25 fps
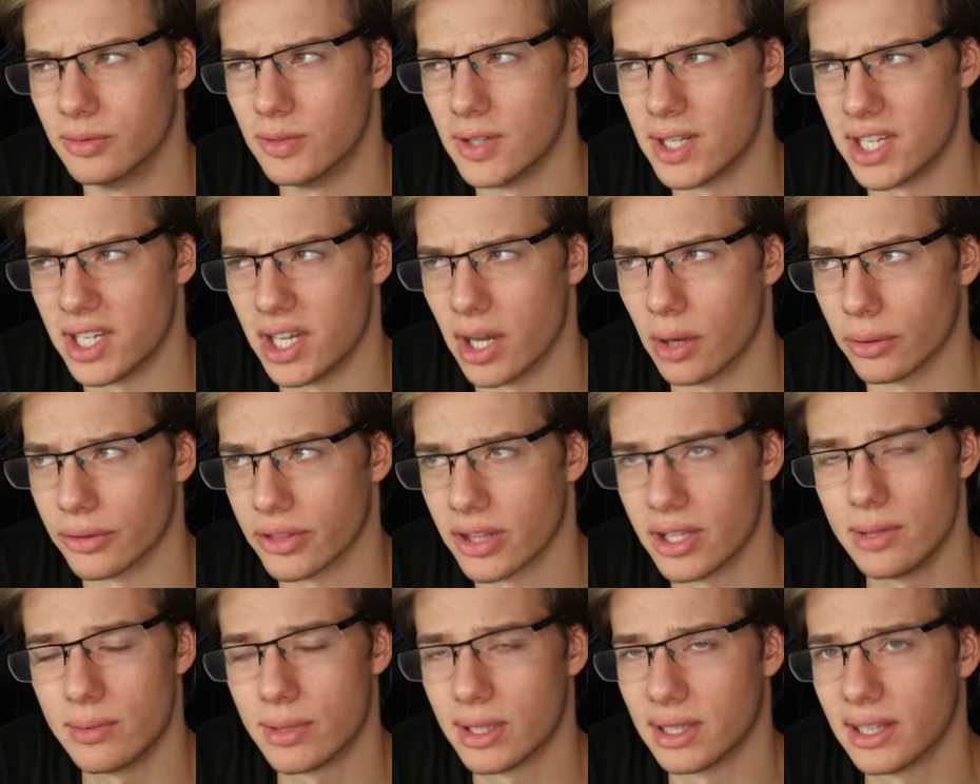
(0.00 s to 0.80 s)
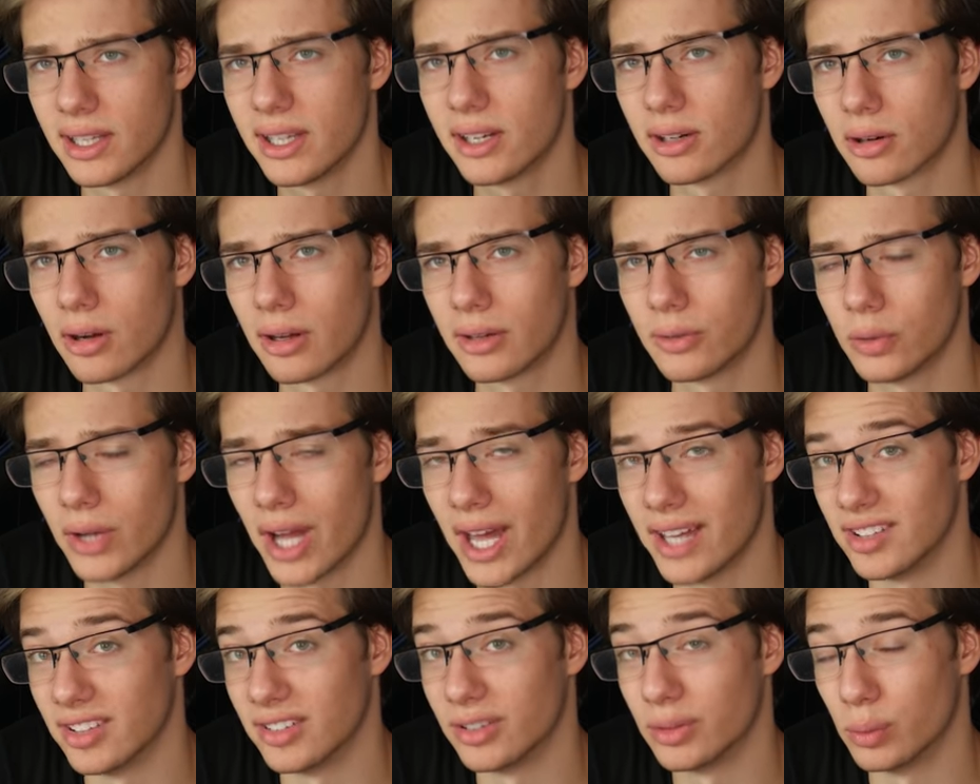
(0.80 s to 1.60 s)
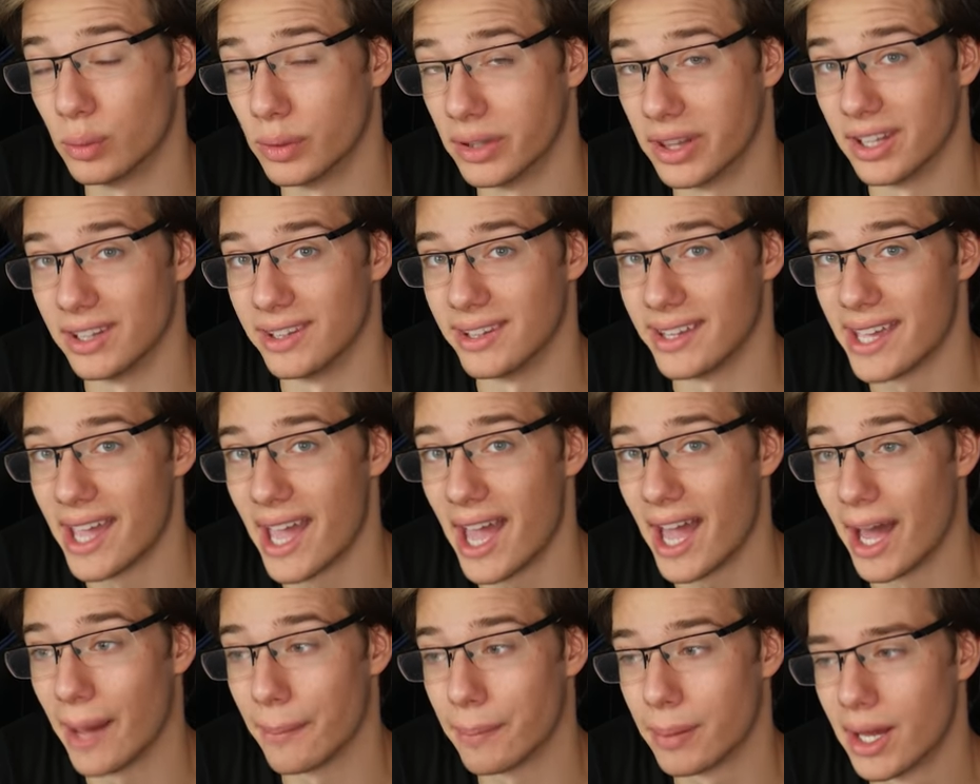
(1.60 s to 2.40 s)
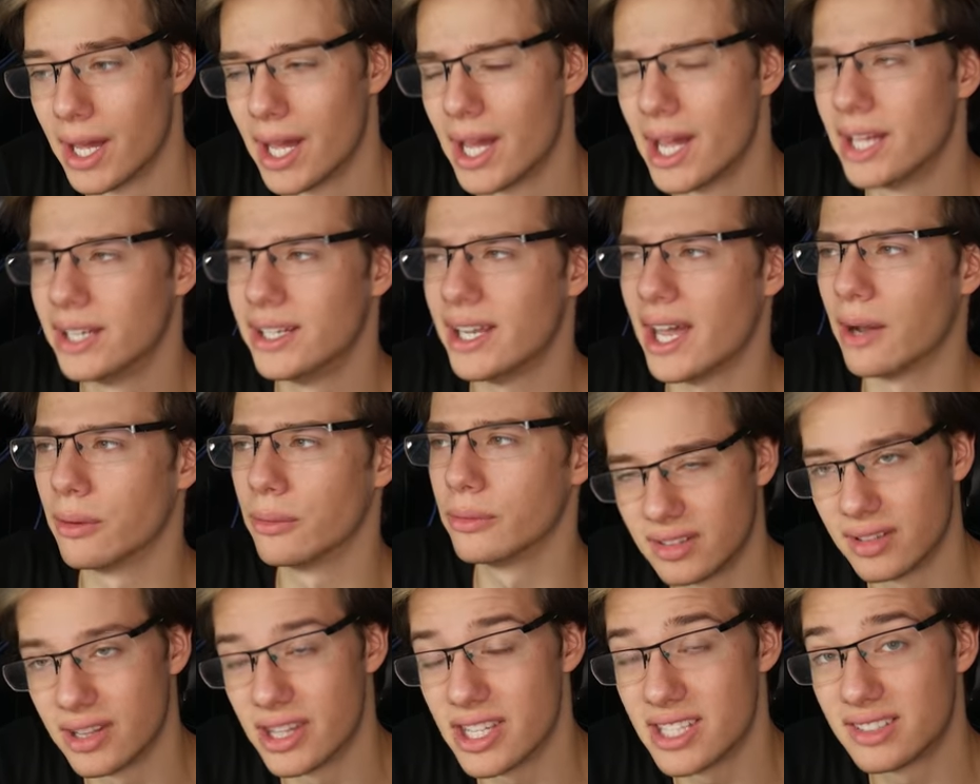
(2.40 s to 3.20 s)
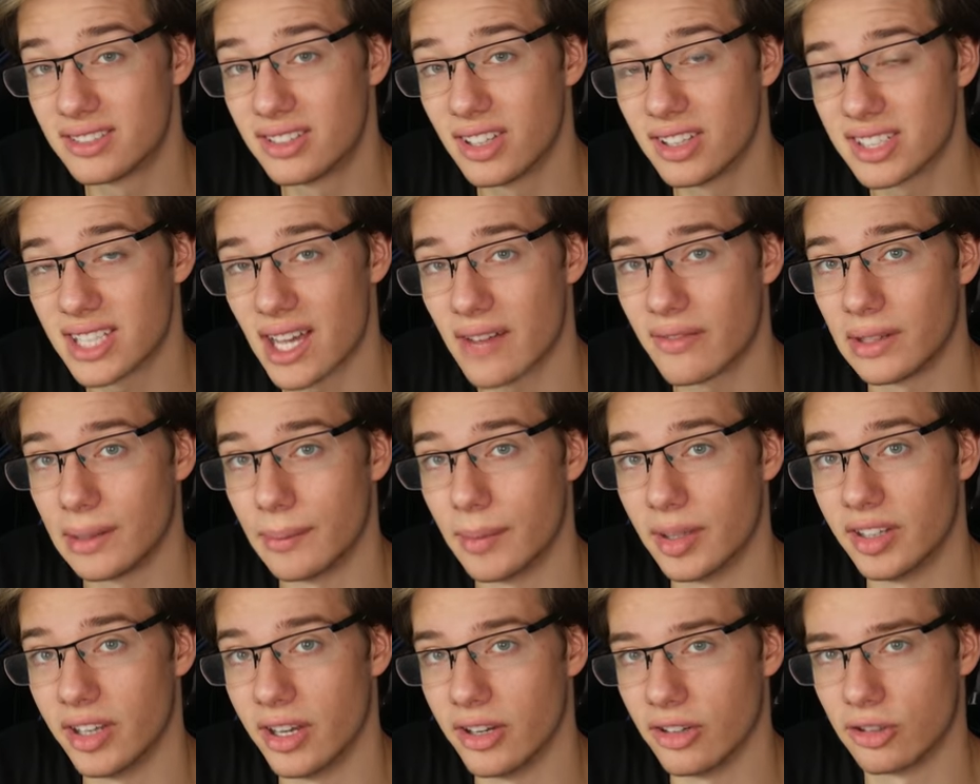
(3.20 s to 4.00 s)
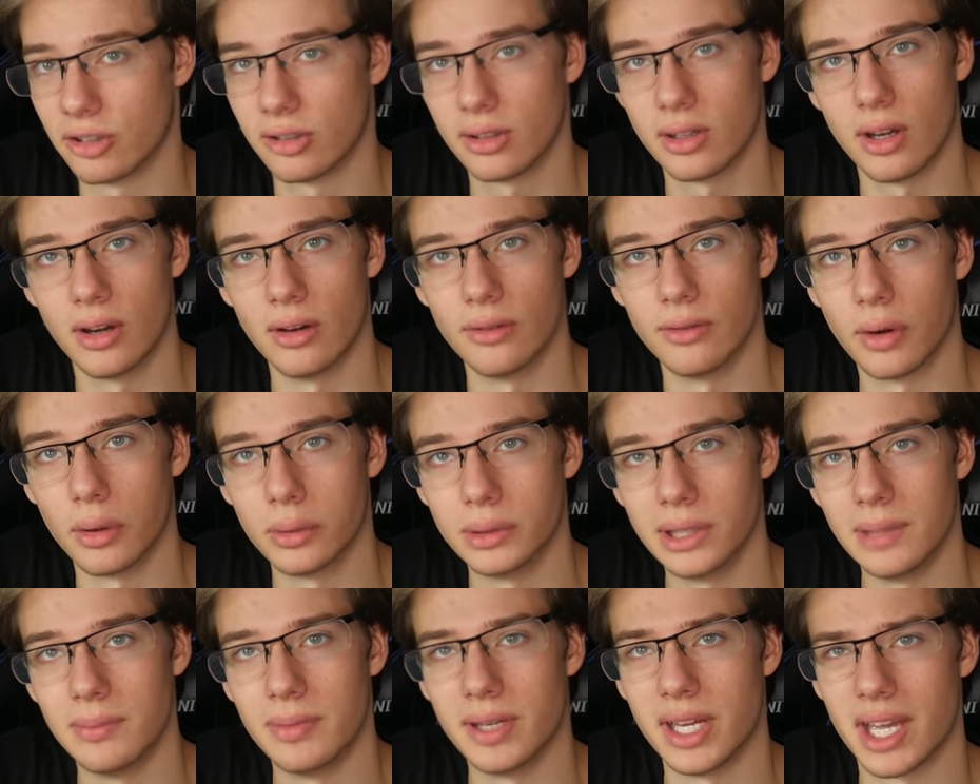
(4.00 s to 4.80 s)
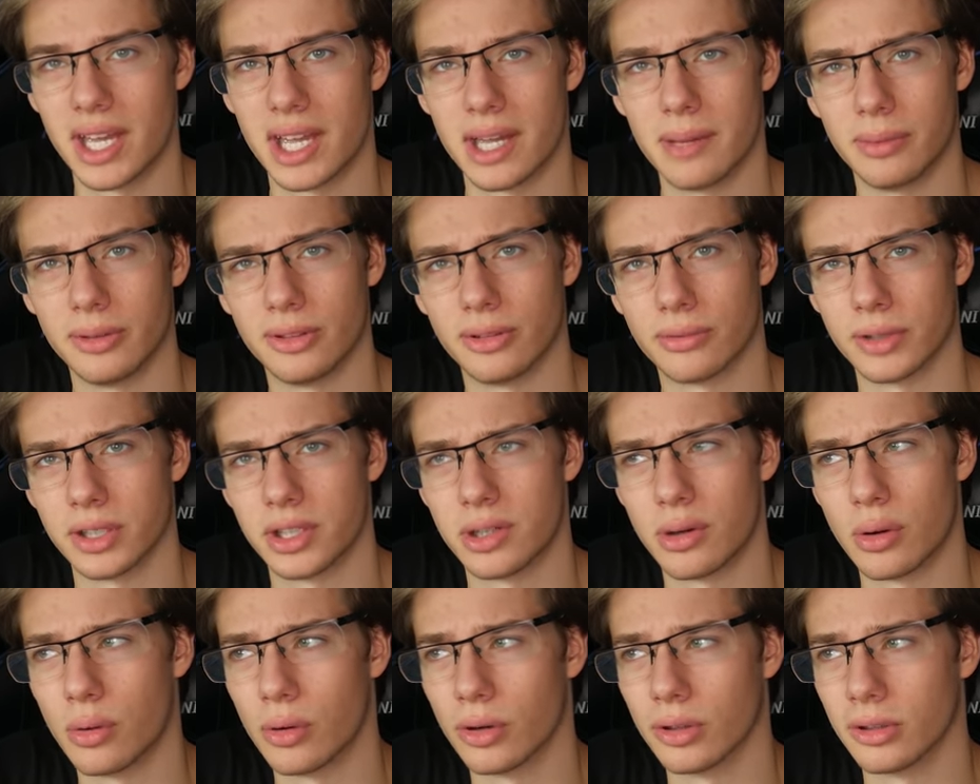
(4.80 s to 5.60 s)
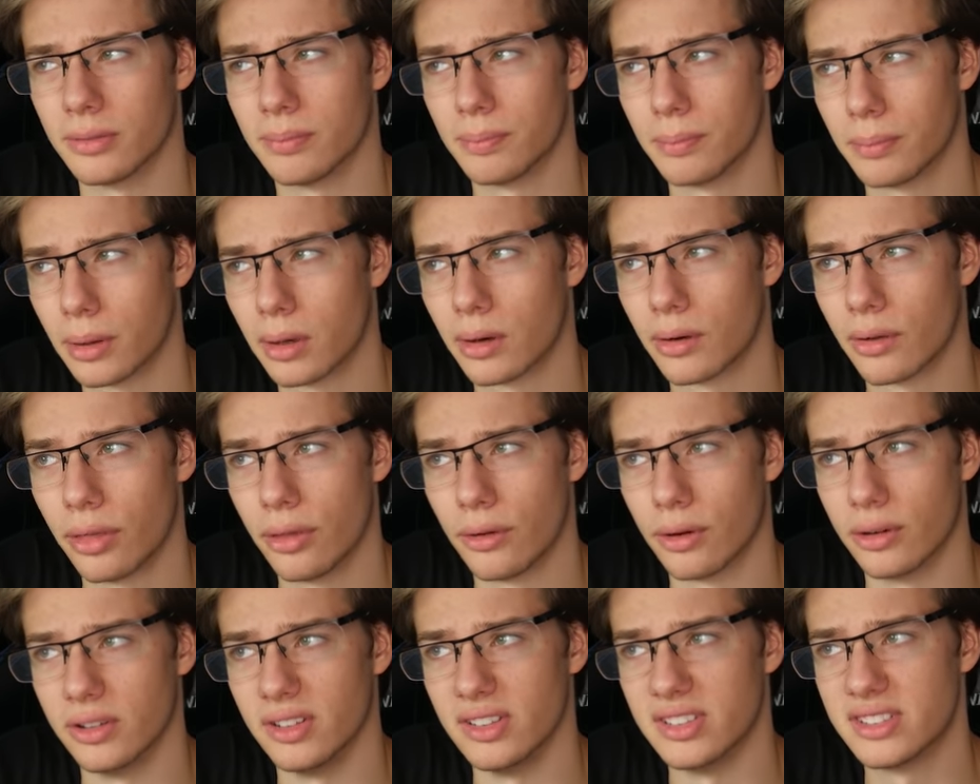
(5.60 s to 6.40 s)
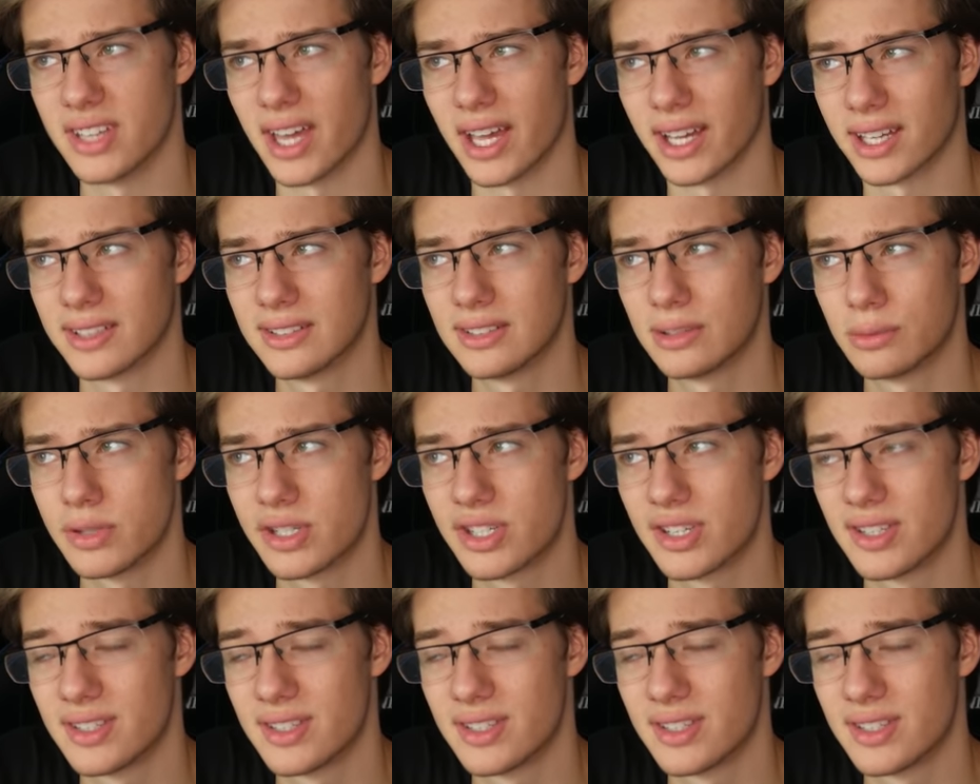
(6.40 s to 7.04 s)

video that you can later on edit within the app. Now, this does have a limitation of only being able to record per 30 seconds, which